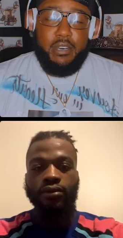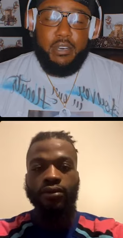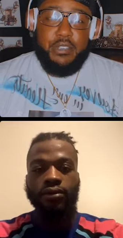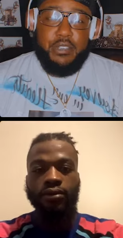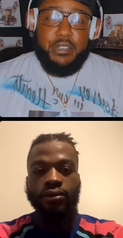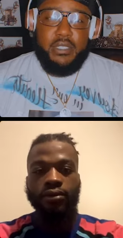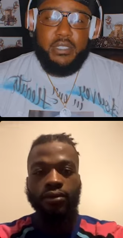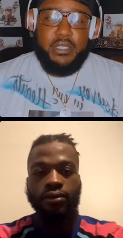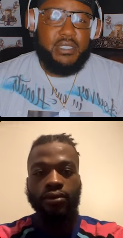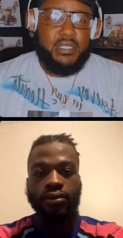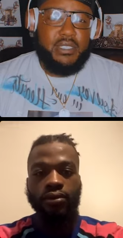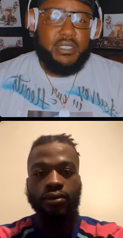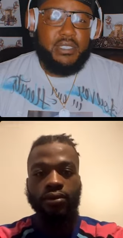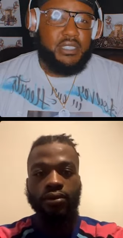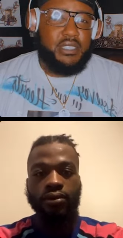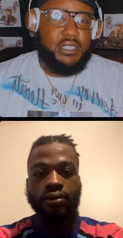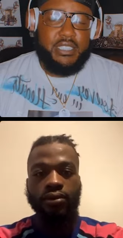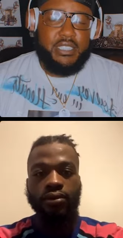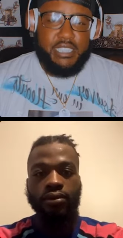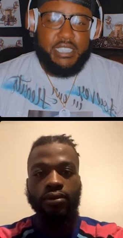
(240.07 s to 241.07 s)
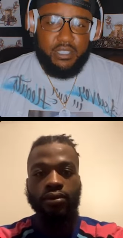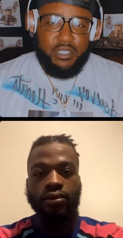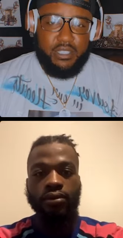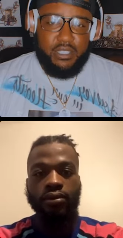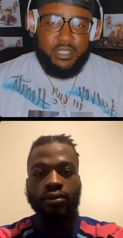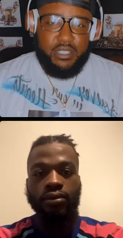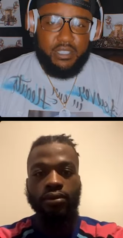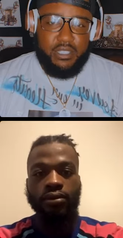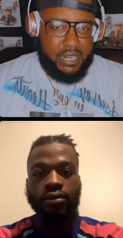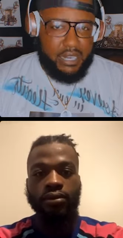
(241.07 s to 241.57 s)
Speaker 1: and just settle
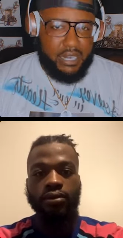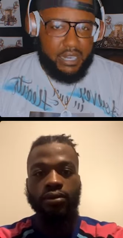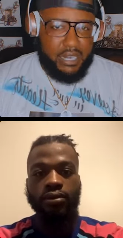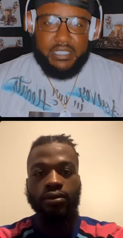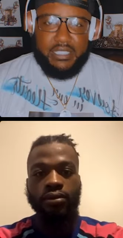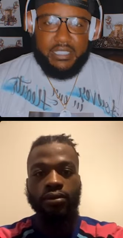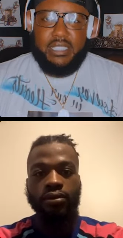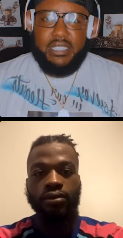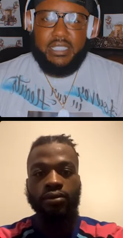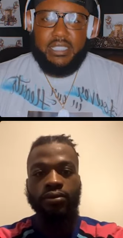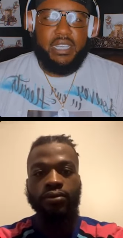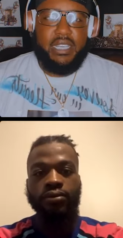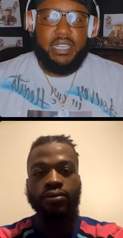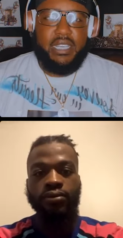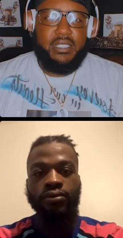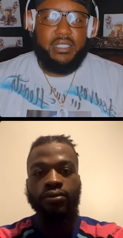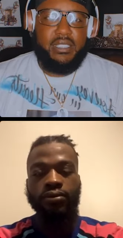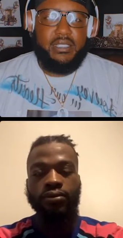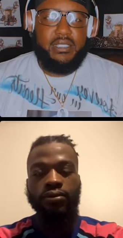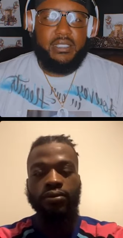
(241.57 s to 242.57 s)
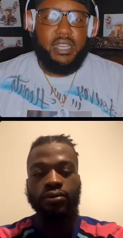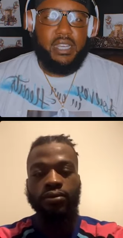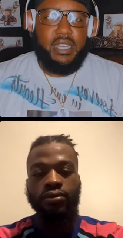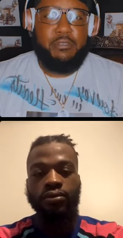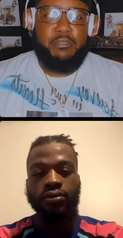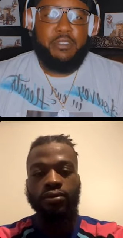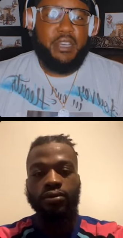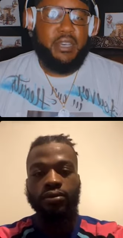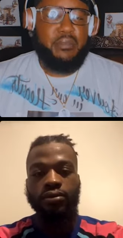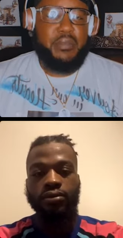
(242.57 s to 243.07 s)
down and start a
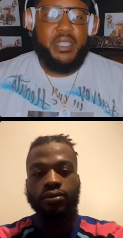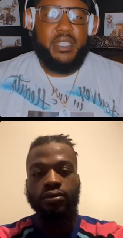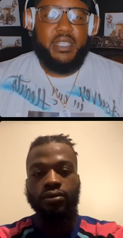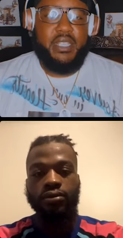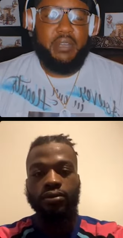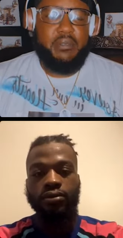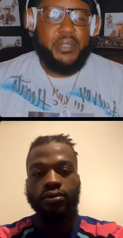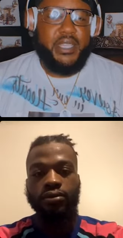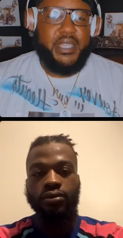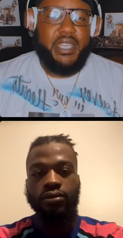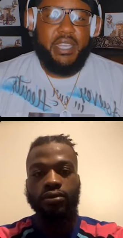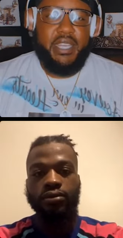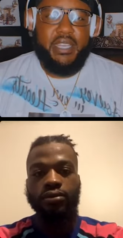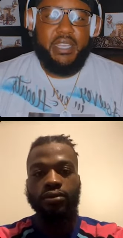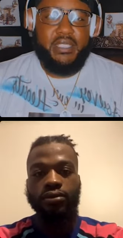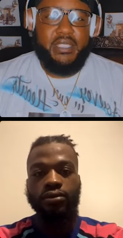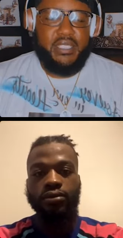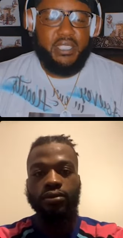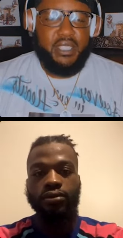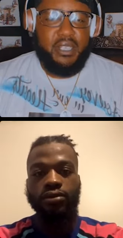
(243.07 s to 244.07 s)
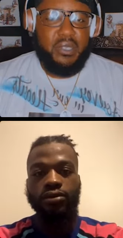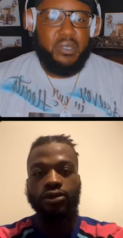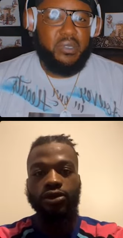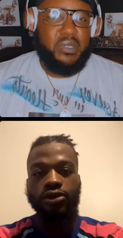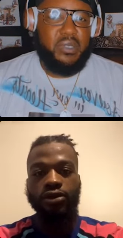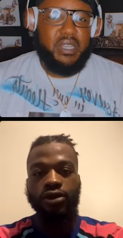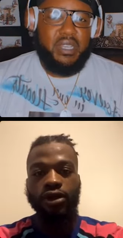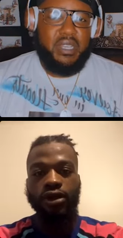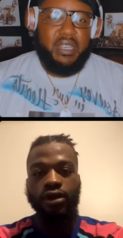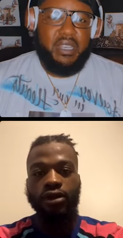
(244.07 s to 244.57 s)
family and everything. So
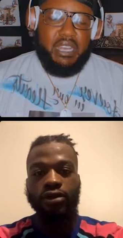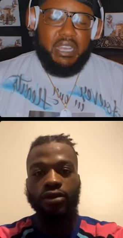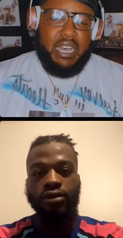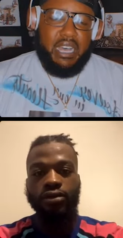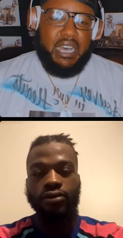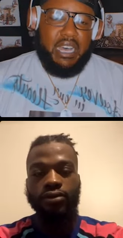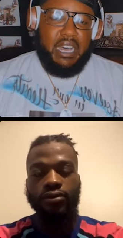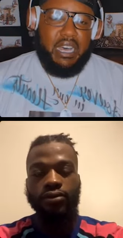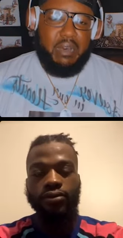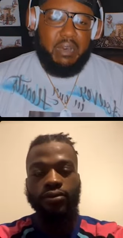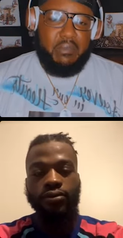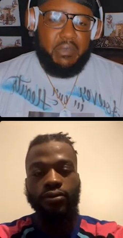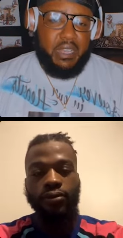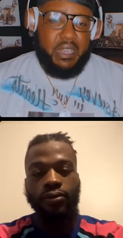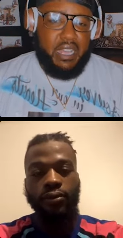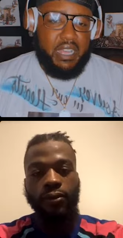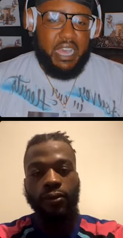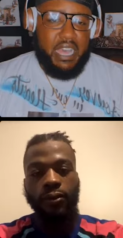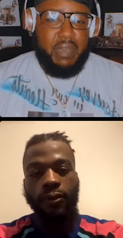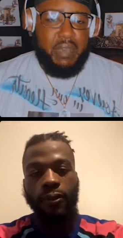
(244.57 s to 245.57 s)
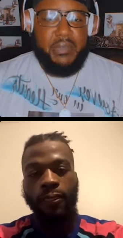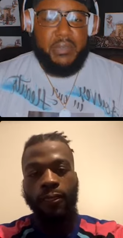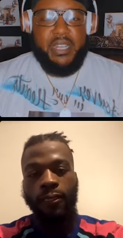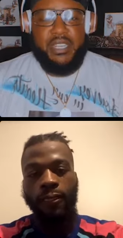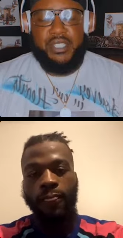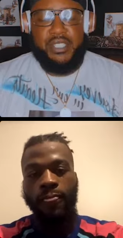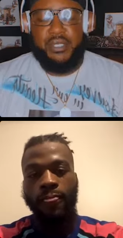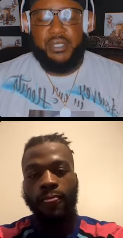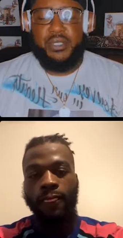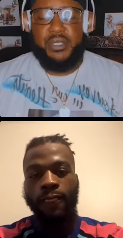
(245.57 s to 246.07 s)
right. I'm happy that
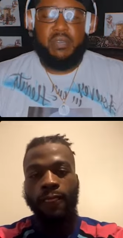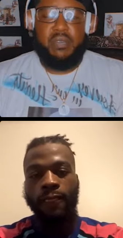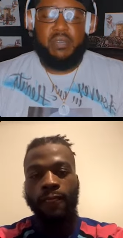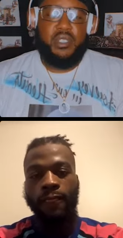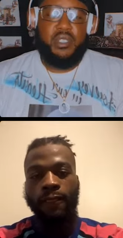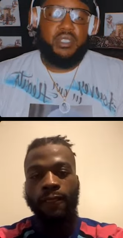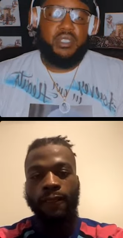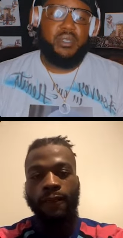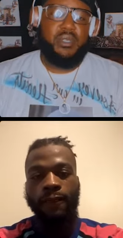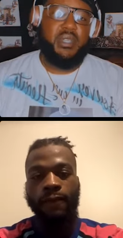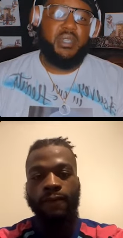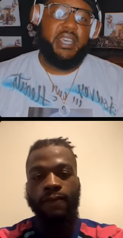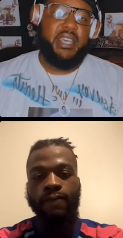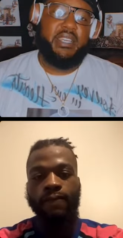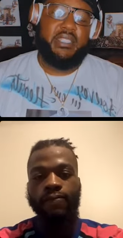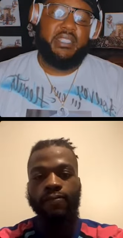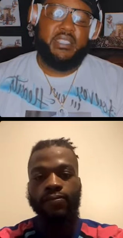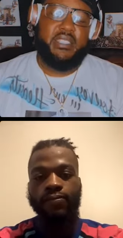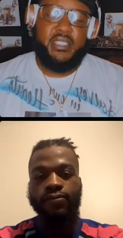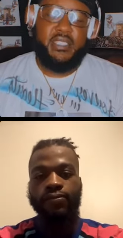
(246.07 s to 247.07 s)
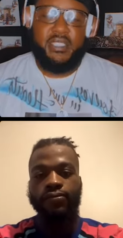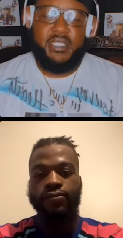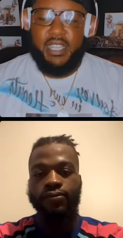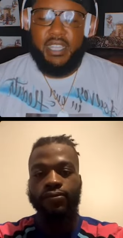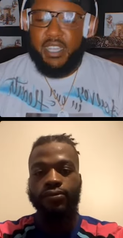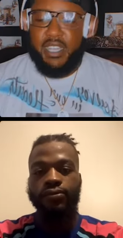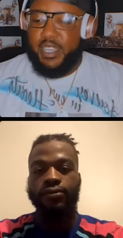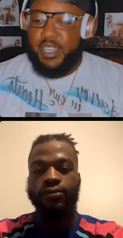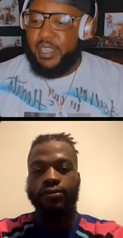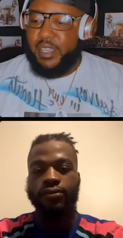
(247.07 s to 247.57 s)
she was able to do that because
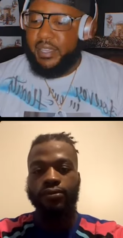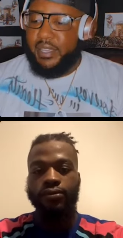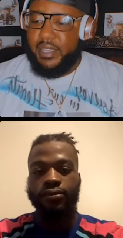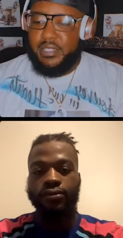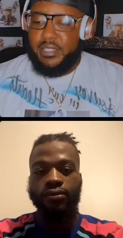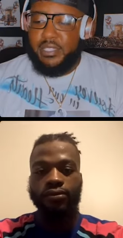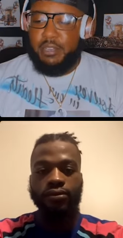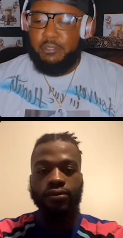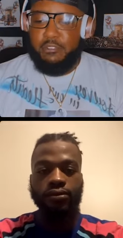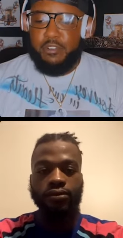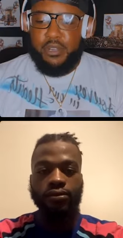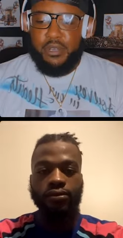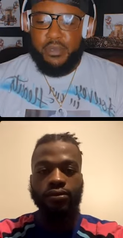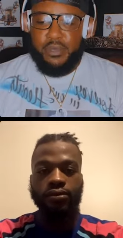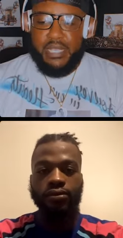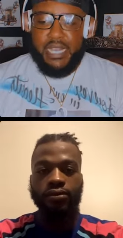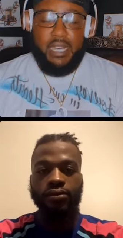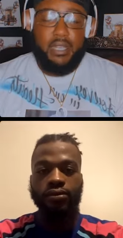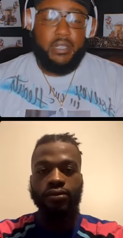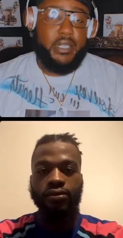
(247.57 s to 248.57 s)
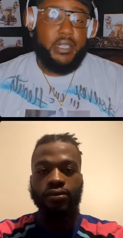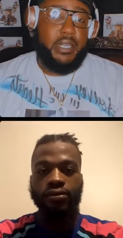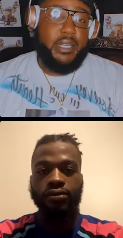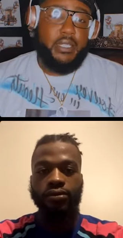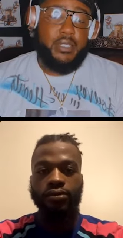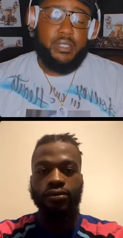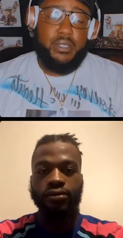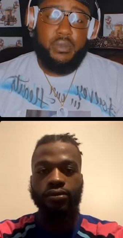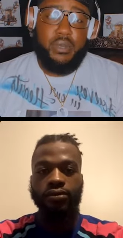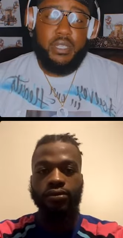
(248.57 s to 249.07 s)
it's difficult
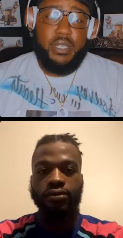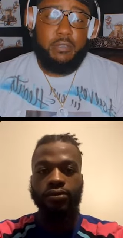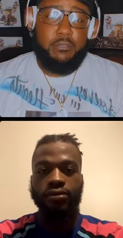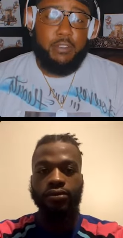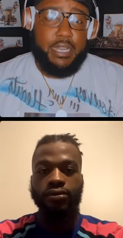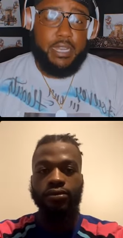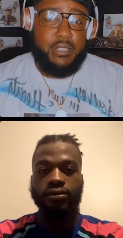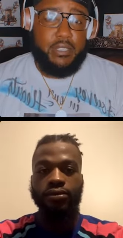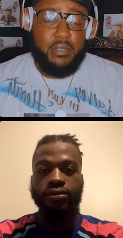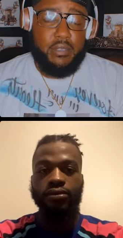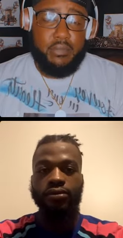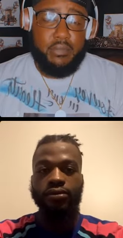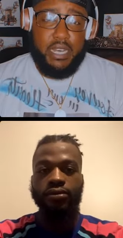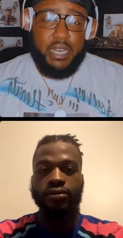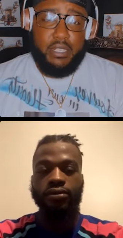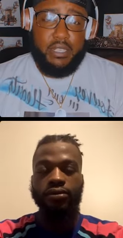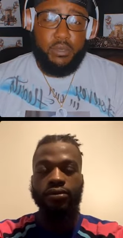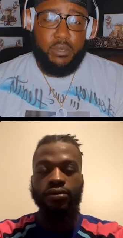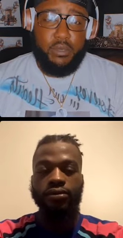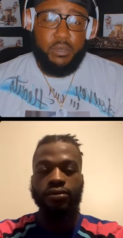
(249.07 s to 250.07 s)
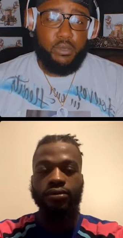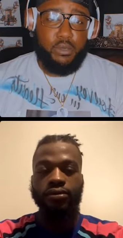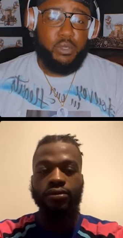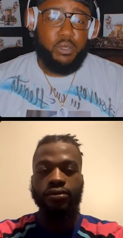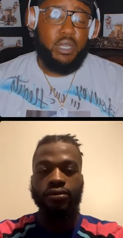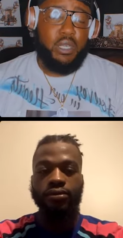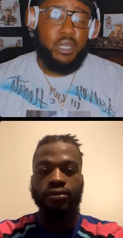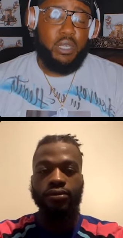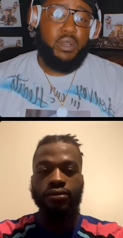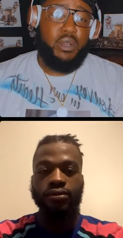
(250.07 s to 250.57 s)
nowadays to really find somebody who
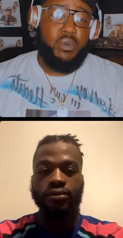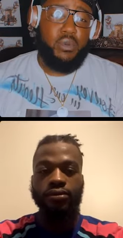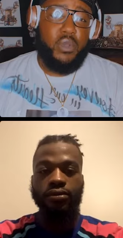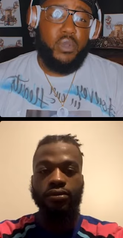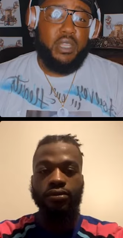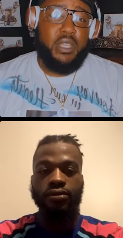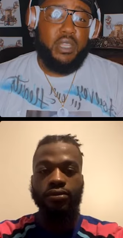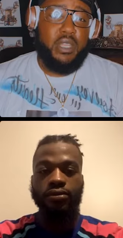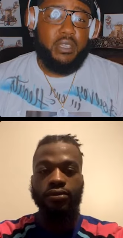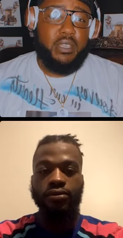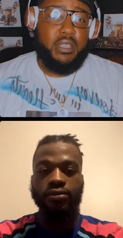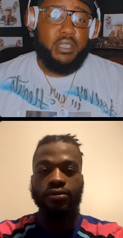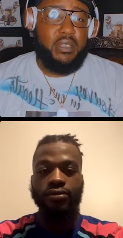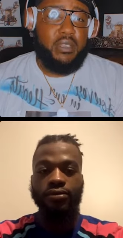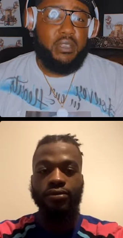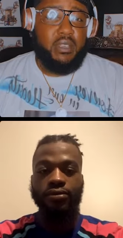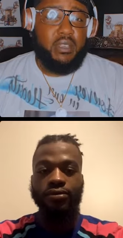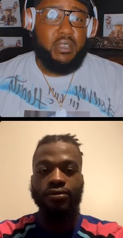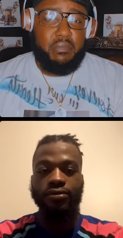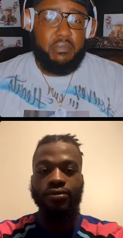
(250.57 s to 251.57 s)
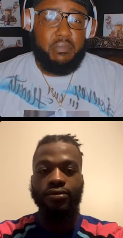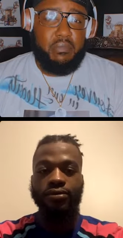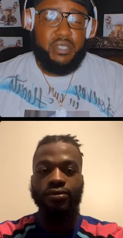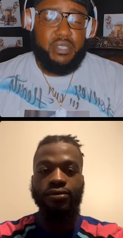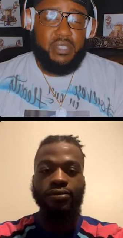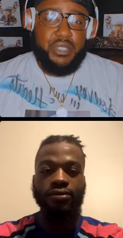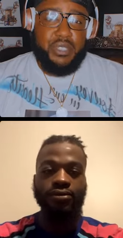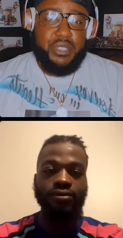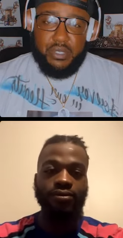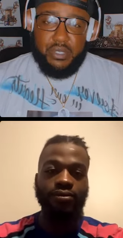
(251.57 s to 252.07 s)
really mess
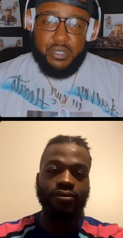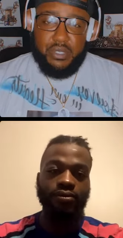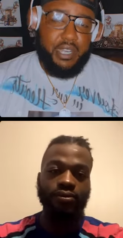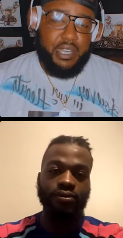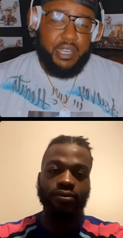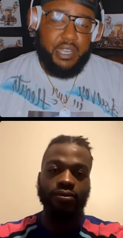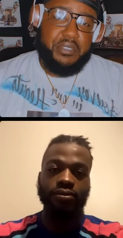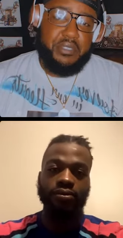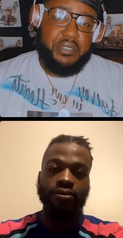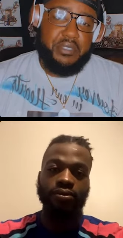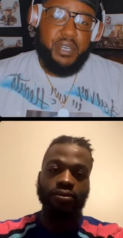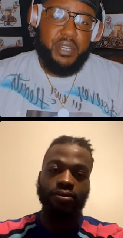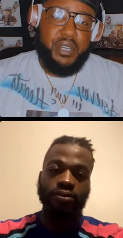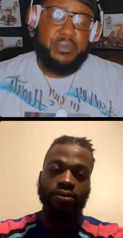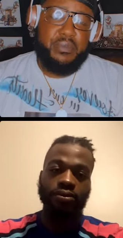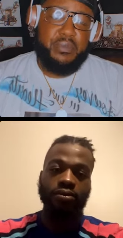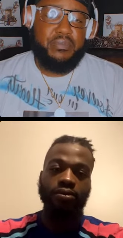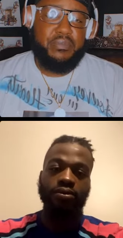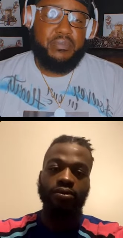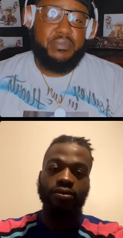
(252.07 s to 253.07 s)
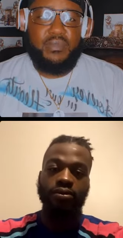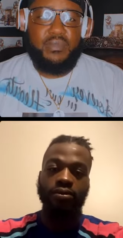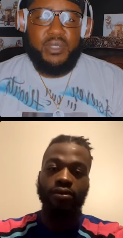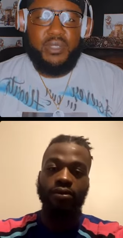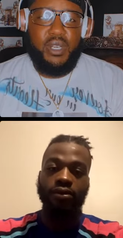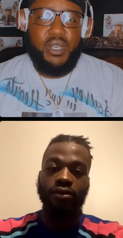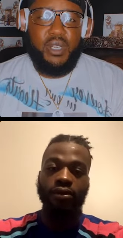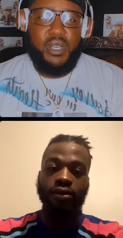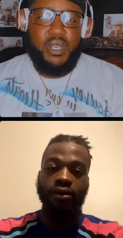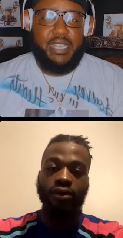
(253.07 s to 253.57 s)
with you tough. So
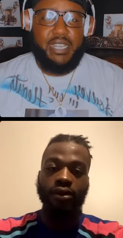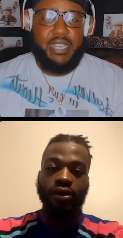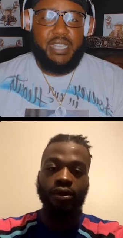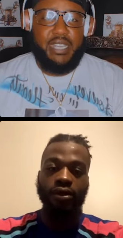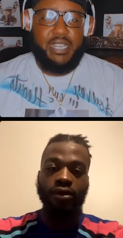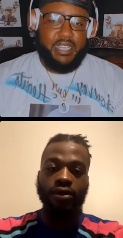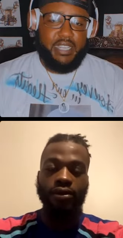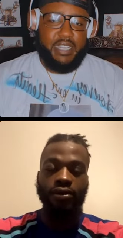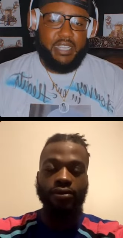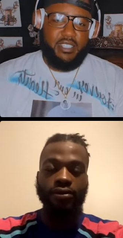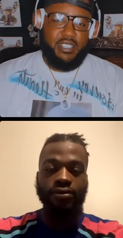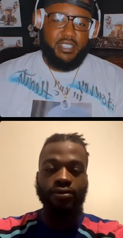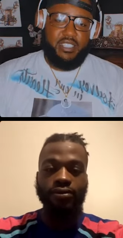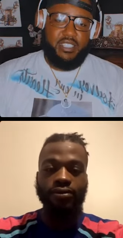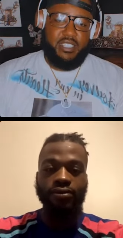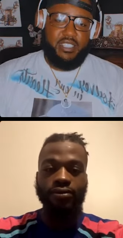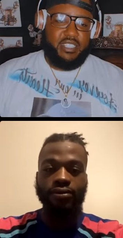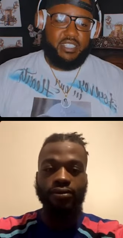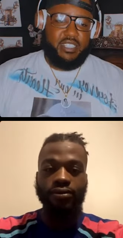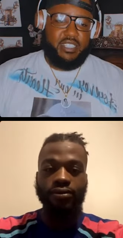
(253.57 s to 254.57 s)
congratulations to